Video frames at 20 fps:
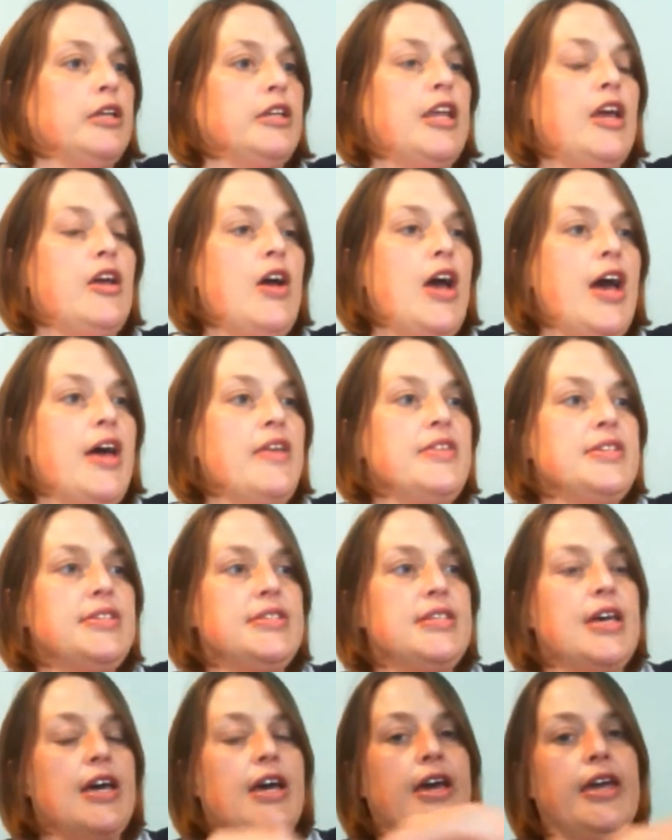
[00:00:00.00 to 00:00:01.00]
Now at the
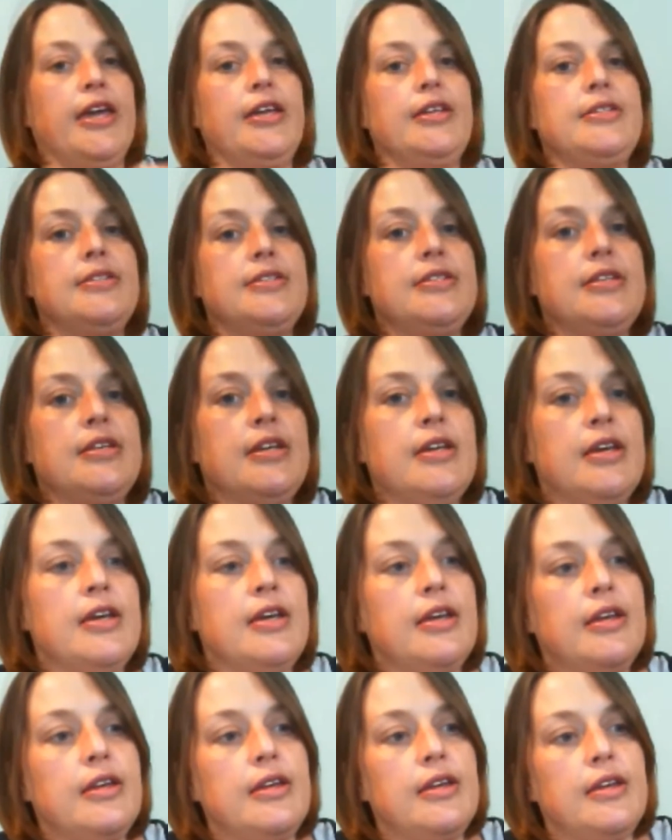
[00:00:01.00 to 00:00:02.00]
sides
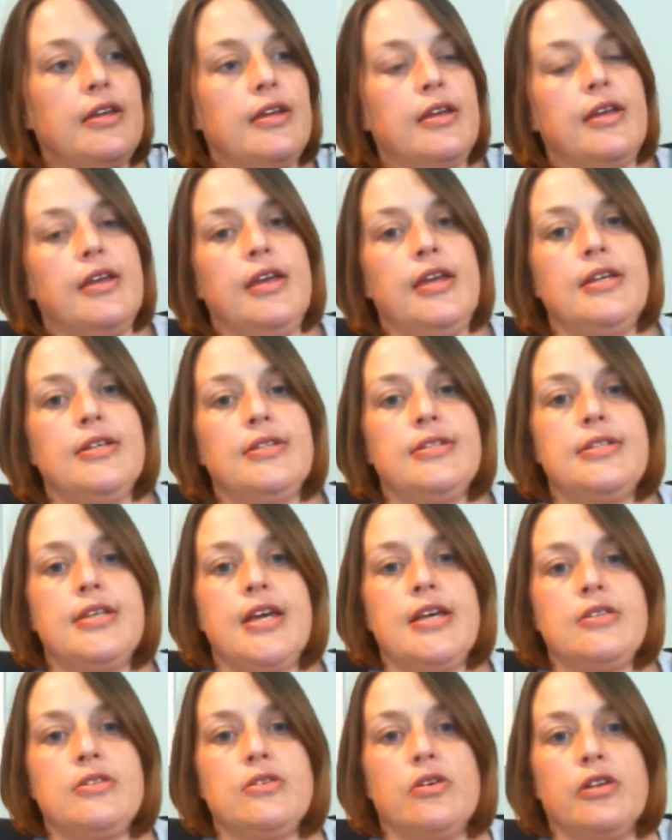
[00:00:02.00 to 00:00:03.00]
it
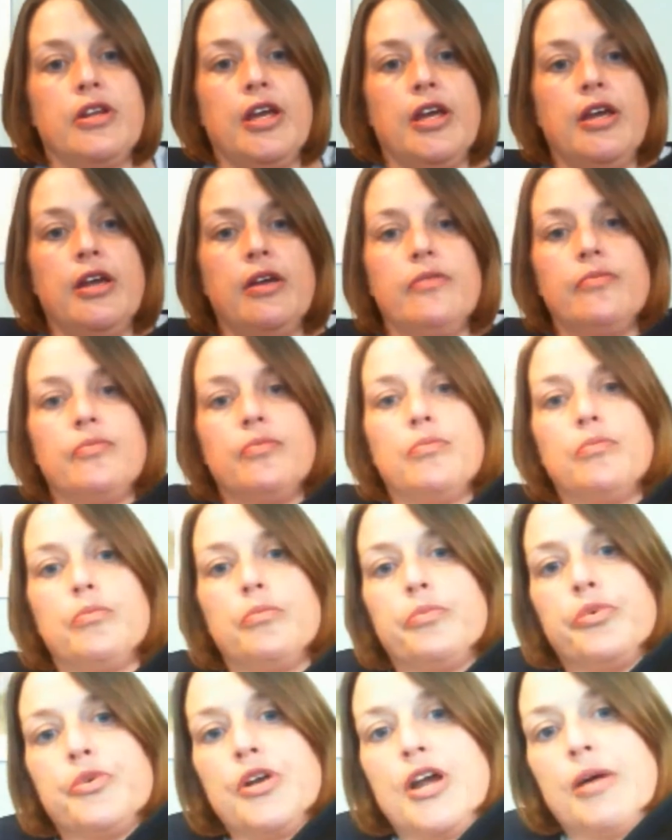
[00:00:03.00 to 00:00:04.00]
says on it
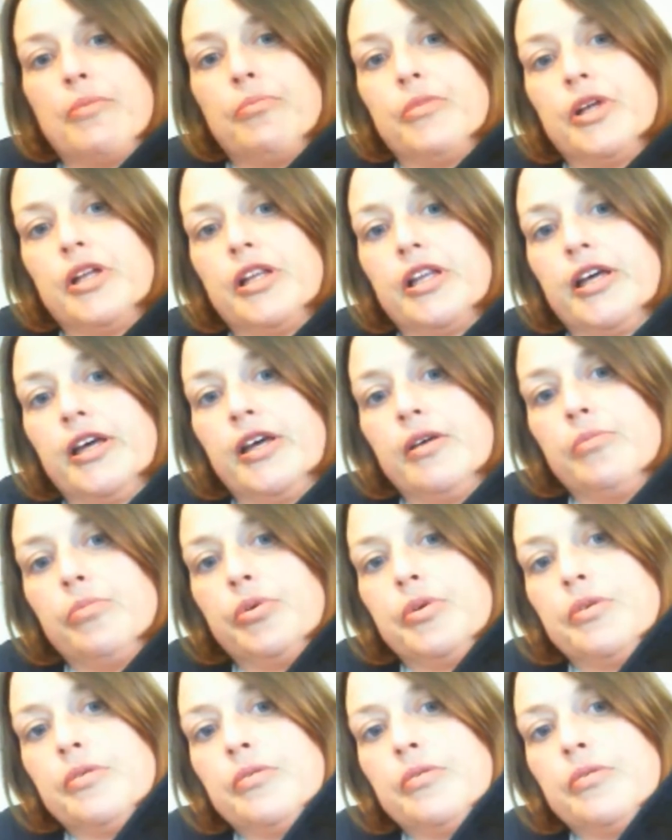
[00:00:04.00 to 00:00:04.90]
pram clip,